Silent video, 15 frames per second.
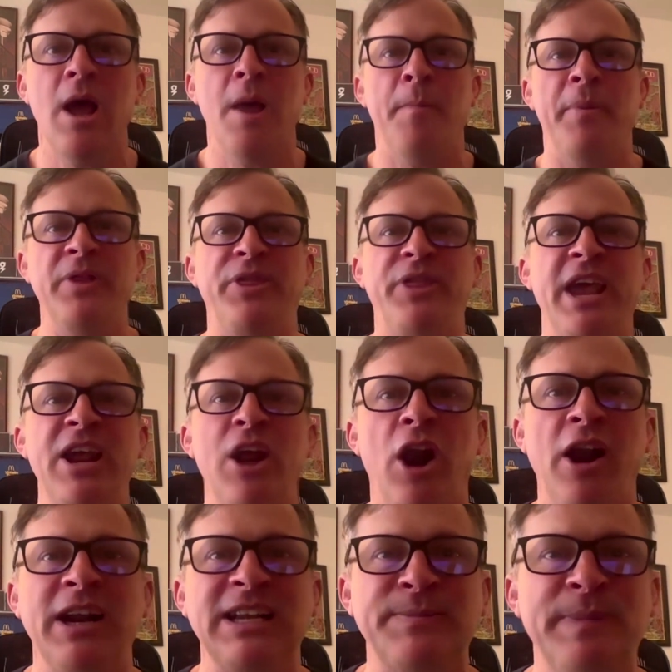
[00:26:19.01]
But they are
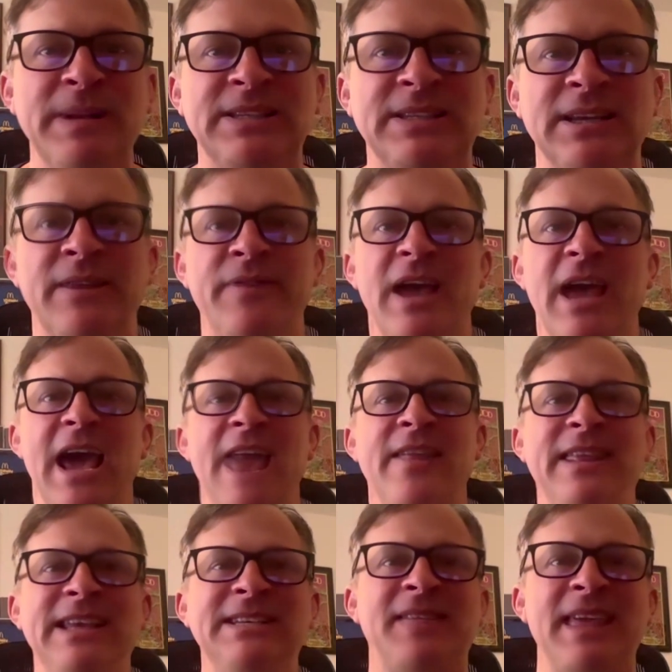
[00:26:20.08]
expensive, and
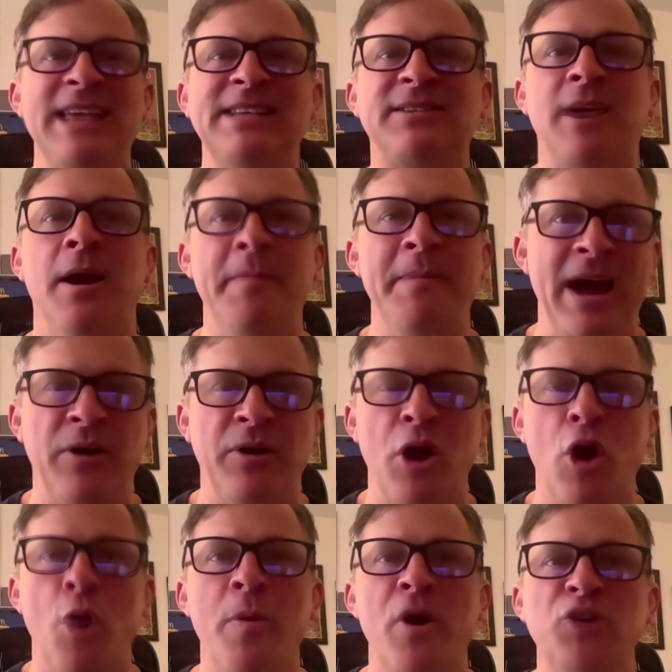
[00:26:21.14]
these things come out
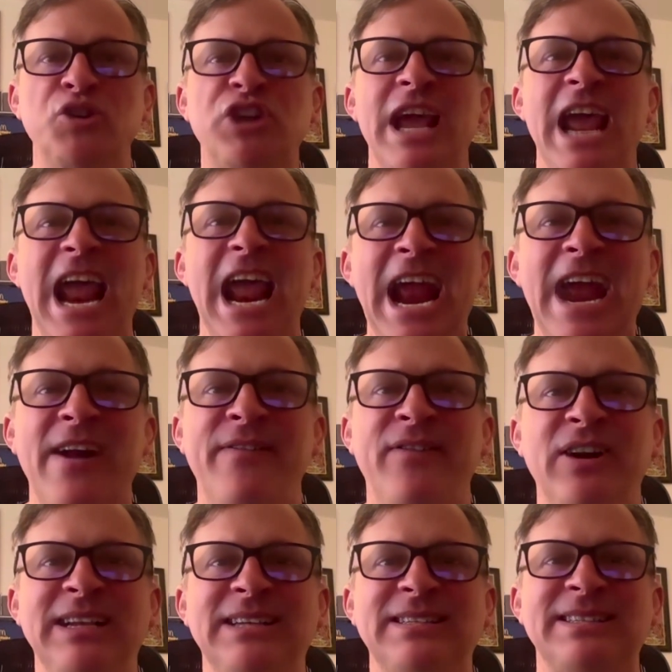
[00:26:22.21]
almost
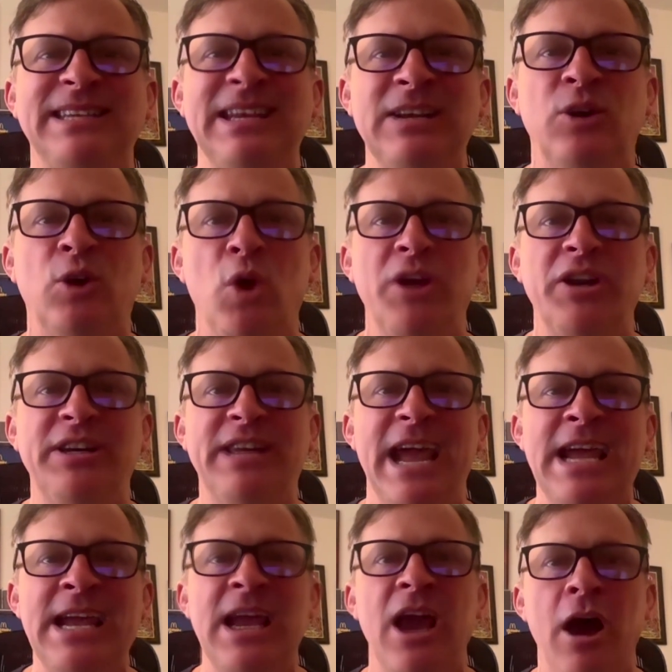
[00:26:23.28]
every single
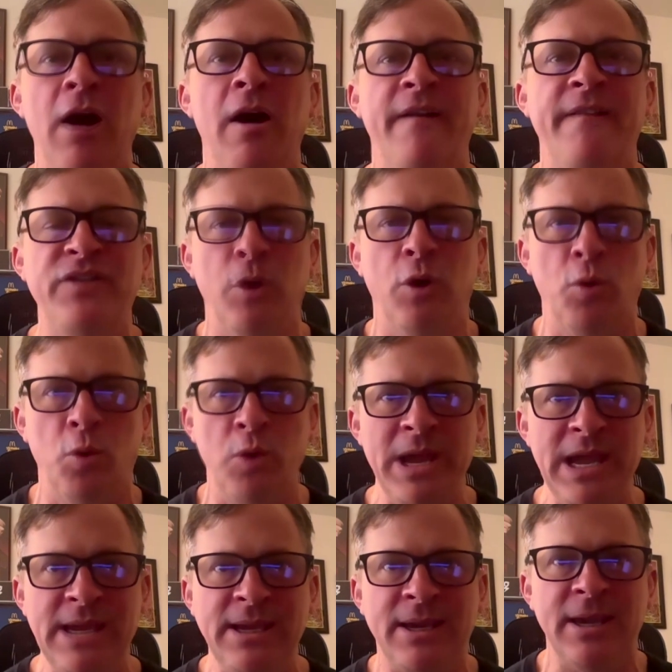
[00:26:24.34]
day of the
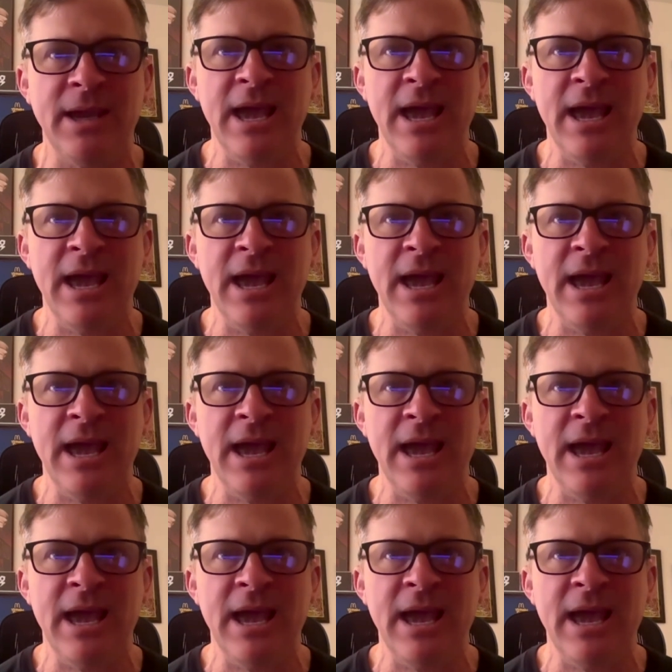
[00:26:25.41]
week.